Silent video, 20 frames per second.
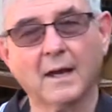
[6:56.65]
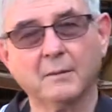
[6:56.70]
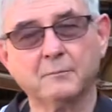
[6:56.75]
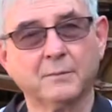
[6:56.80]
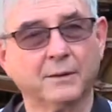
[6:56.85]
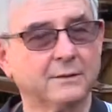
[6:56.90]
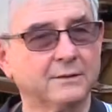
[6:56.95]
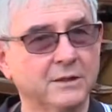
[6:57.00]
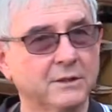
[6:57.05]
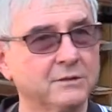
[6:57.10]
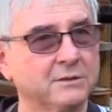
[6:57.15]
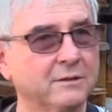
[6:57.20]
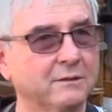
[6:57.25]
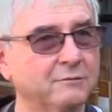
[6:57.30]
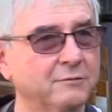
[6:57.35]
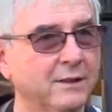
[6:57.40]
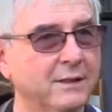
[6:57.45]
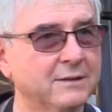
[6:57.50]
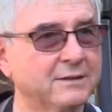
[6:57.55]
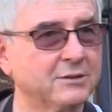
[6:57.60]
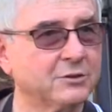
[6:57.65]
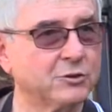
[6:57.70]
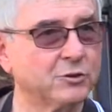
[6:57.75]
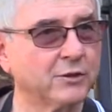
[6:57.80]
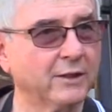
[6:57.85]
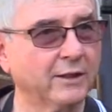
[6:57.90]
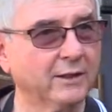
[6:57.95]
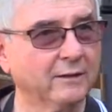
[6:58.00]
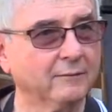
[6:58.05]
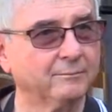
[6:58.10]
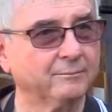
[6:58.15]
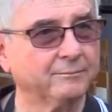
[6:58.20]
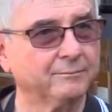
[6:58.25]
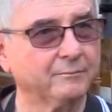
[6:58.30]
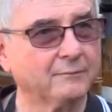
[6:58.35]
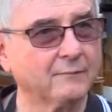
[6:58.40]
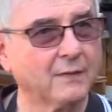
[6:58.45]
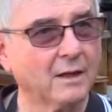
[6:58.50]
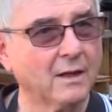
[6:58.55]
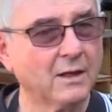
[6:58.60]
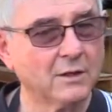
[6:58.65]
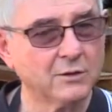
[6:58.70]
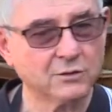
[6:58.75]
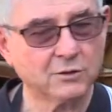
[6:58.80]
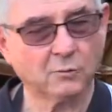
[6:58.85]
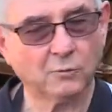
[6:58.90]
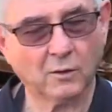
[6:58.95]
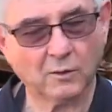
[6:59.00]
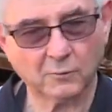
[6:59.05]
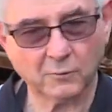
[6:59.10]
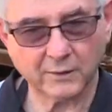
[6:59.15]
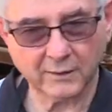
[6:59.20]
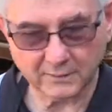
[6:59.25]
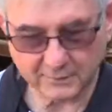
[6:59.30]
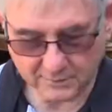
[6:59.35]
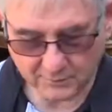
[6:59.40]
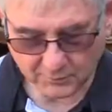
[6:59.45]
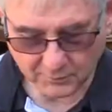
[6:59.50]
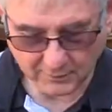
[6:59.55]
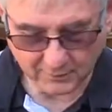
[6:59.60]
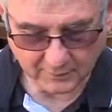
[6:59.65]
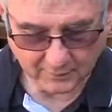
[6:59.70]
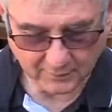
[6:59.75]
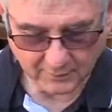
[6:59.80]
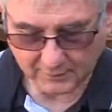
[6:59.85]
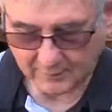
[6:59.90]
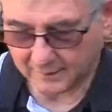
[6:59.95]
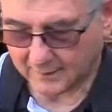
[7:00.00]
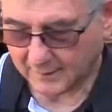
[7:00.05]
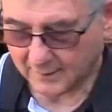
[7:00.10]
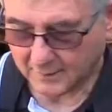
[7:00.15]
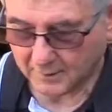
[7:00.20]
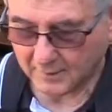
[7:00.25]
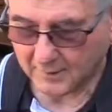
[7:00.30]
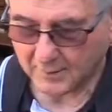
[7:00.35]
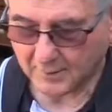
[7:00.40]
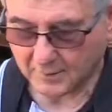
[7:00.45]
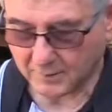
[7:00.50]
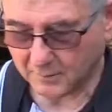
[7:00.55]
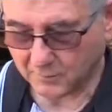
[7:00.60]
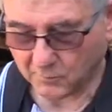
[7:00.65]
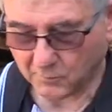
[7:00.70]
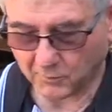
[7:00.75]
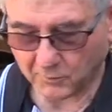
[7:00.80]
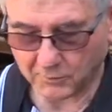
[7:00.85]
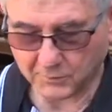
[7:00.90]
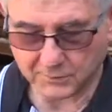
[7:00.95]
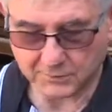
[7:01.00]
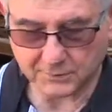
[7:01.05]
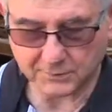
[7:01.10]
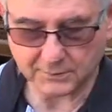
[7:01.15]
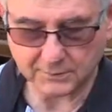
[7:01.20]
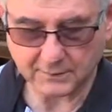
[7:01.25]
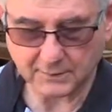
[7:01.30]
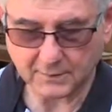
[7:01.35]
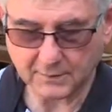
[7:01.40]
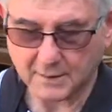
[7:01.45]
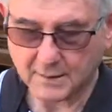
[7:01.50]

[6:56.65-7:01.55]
but doesn't invade the tree. So what we're doing was